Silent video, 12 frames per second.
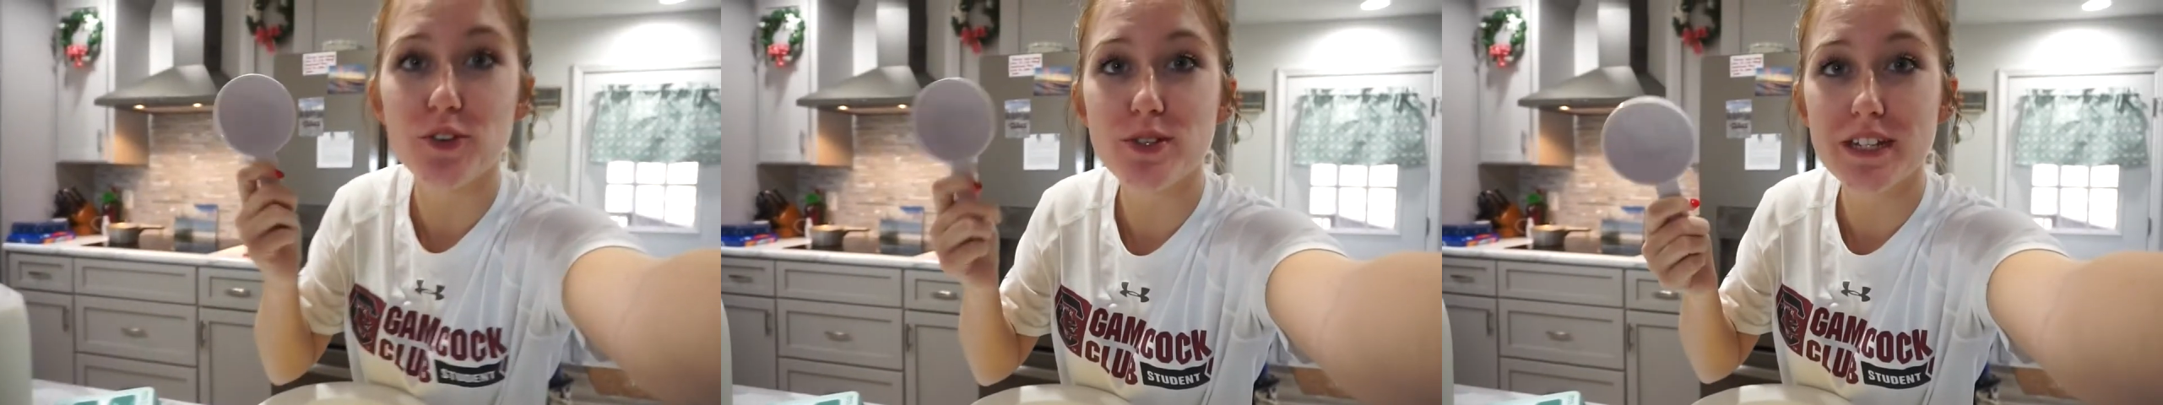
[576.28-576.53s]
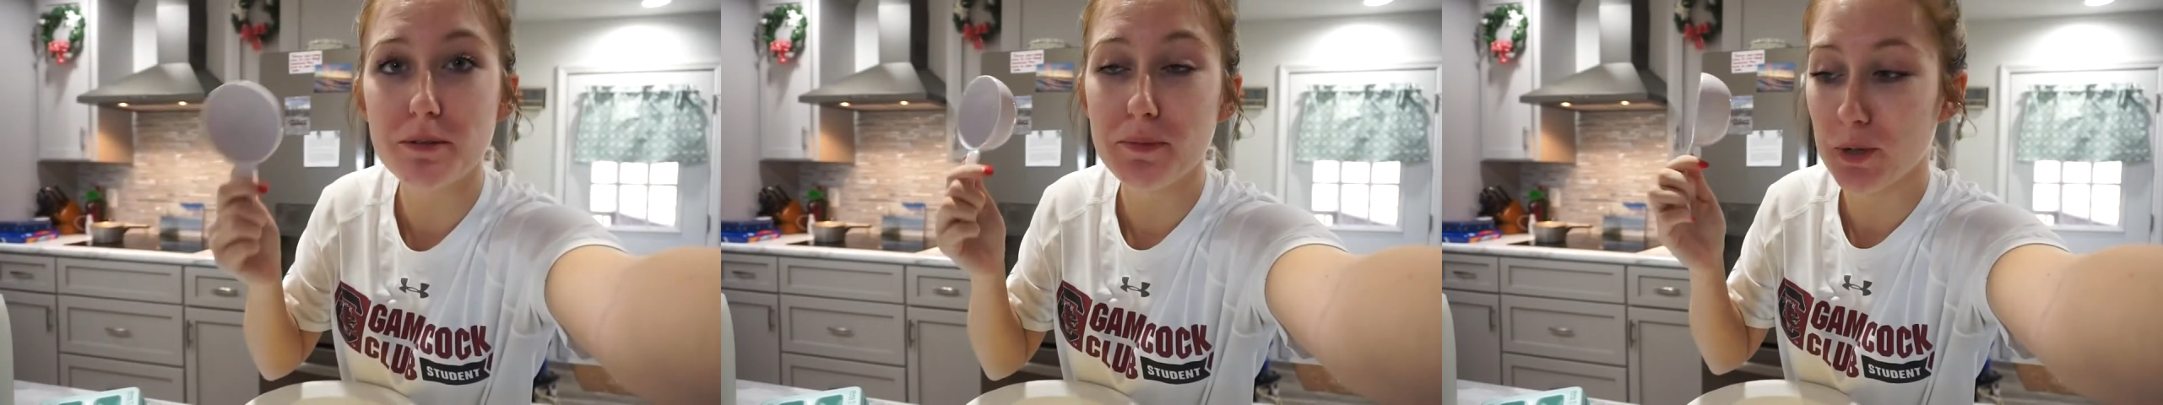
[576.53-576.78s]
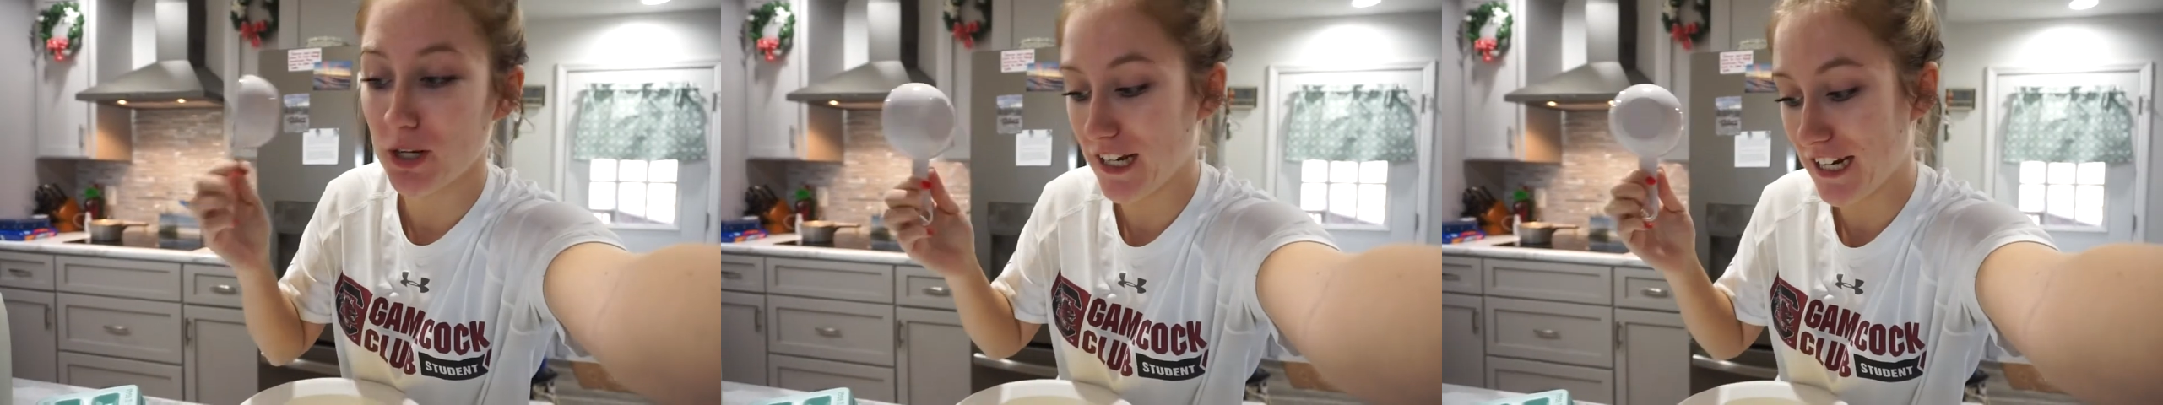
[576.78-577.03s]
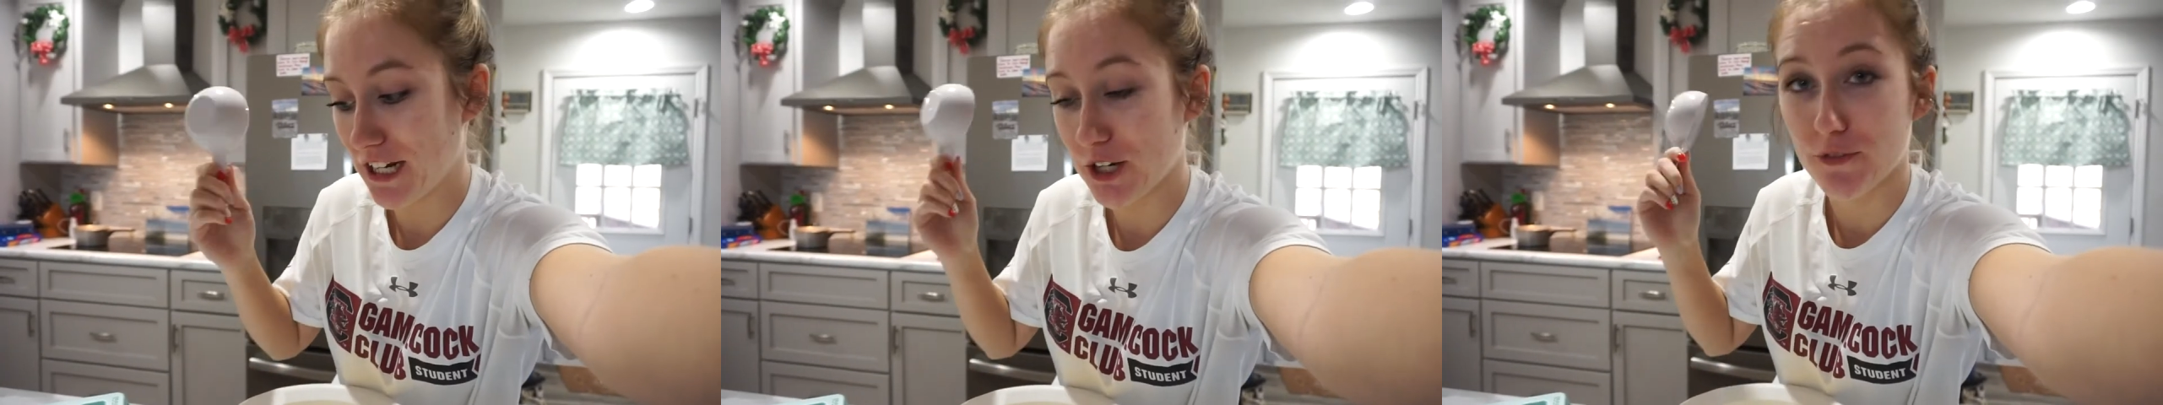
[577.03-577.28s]
you see me putting
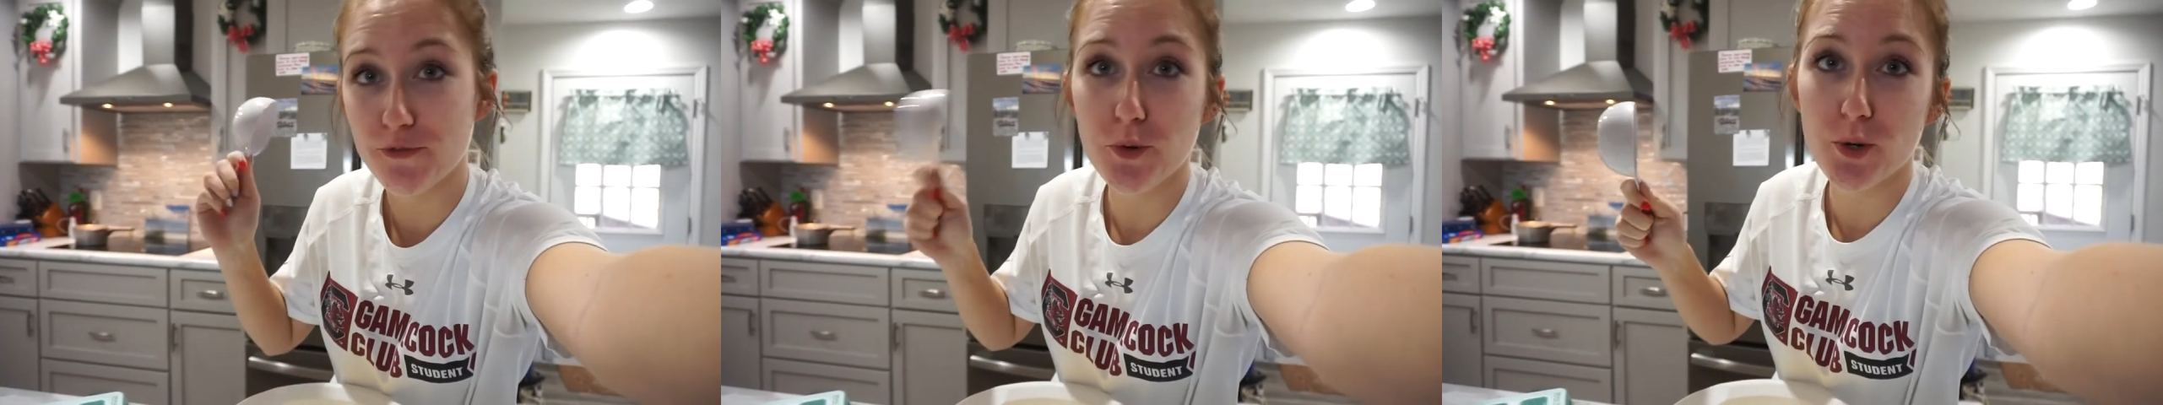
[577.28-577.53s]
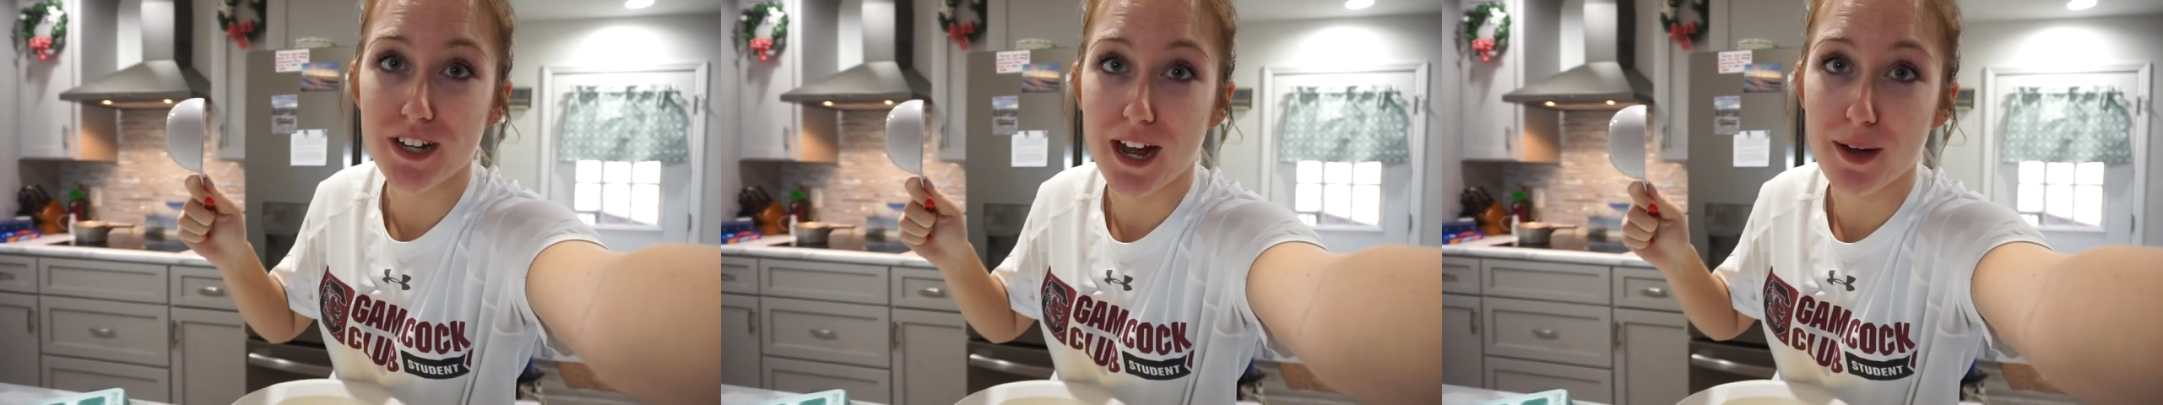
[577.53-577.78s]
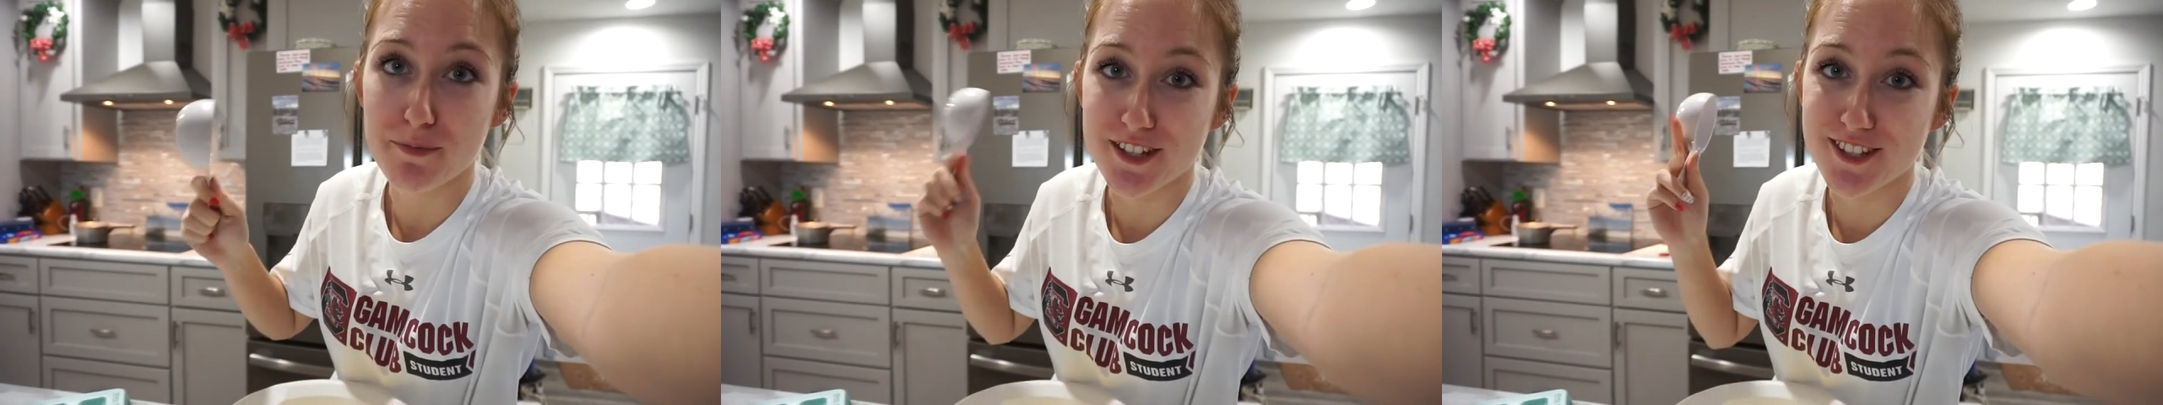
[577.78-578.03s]
it in here 4 times